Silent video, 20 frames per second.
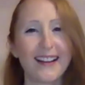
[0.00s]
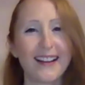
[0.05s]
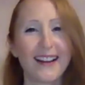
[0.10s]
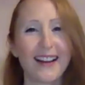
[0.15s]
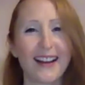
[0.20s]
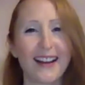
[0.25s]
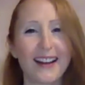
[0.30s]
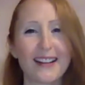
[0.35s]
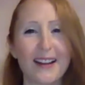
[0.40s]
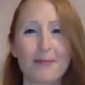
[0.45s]

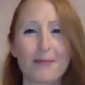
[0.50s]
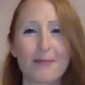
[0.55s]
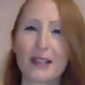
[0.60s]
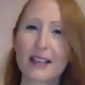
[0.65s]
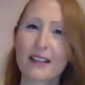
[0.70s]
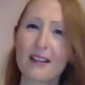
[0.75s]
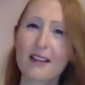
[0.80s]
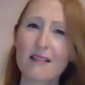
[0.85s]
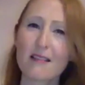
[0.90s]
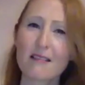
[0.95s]
And I'm
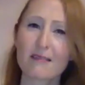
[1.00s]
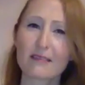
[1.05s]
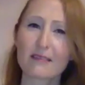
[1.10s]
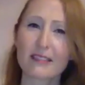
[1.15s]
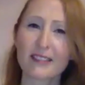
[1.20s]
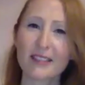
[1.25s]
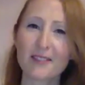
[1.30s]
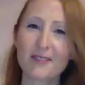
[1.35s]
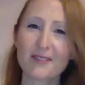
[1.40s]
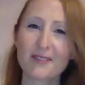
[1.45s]
like, oh,
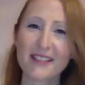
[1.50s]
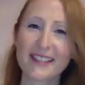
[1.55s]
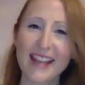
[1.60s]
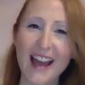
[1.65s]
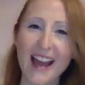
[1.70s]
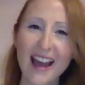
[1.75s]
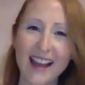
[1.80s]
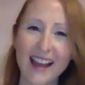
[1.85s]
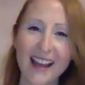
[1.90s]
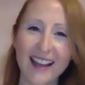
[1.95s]
you don't
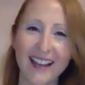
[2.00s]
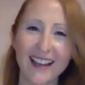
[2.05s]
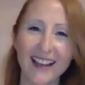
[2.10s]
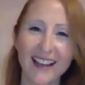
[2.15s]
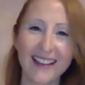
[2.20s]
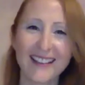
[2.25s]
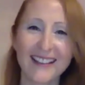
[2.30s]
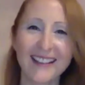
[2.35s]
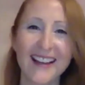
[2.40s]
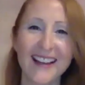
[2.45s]
say.
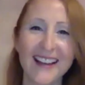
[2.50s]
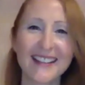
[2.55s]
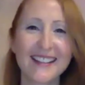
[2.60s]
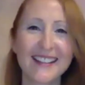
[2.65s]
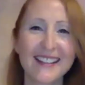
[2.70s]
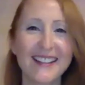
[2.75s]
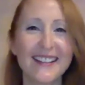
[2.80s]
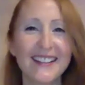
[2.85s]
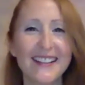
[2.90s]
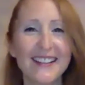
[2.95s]
And
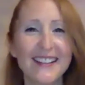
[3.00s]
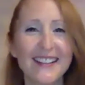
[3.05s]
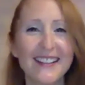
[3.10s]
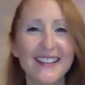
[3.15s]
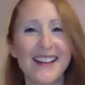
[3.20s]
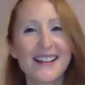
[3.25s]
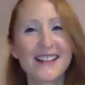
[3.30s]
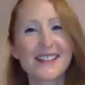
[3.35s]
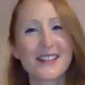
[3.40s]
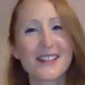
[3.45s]

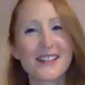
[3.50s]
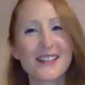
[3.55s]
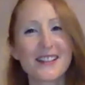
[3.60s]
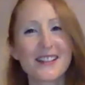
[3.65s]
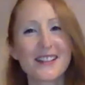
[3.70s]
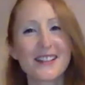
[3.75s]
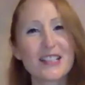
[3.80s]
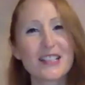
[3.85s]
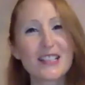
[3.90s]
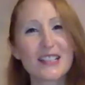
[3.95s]
so I
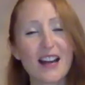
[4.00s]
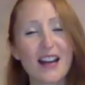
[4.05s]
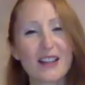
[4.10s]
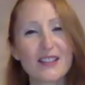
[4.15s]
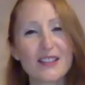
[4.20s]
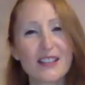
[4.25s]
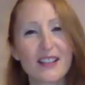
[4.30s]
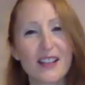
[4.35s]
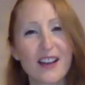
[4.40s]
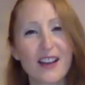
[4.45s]
reached
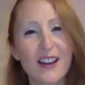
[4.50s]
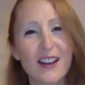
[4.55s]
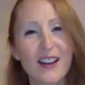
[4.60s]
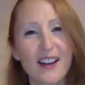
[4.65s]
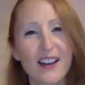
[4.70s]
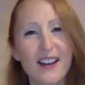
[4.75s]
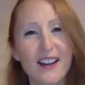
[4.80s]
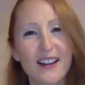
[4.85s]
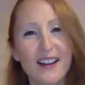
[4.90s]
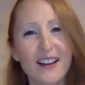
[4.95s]
out to
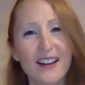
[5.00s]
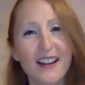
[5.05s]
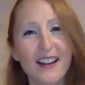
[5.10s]
her,